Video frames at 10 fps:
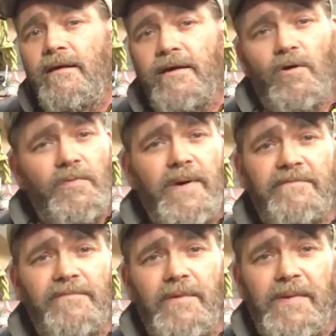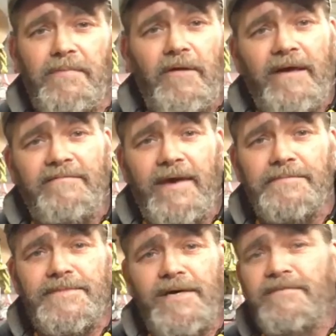You only pick from the people I have
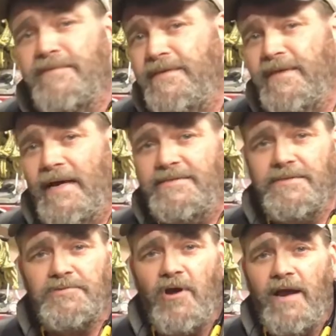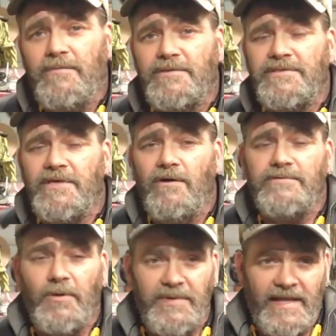names of and not subscribers. So
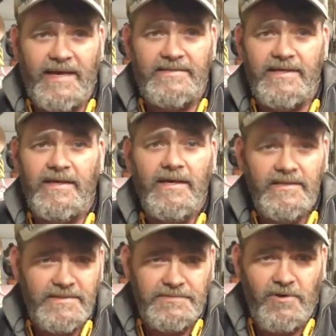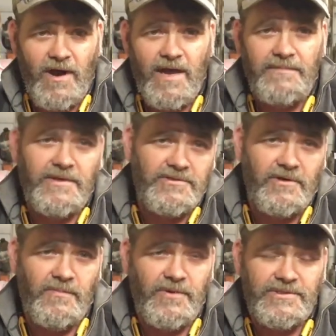don't be lazy. Subscribe. I usually
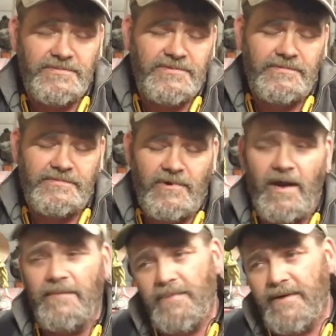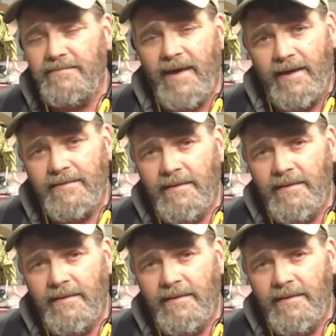don't push them to subscribe, but hey,